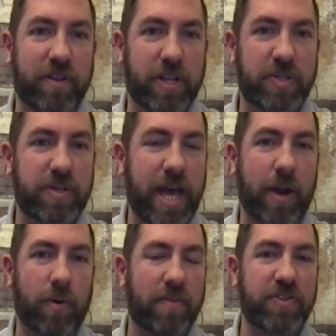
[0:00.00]
Philly's
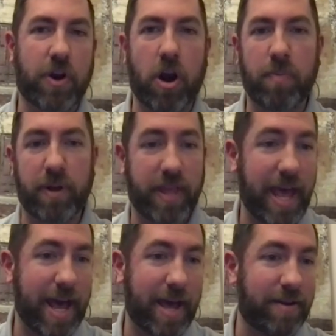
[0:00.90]
had a rough start, but
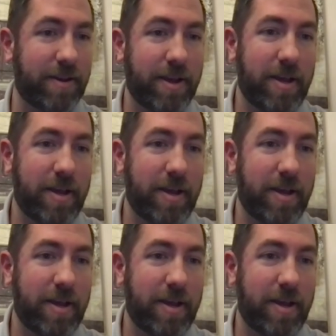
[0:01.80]
they had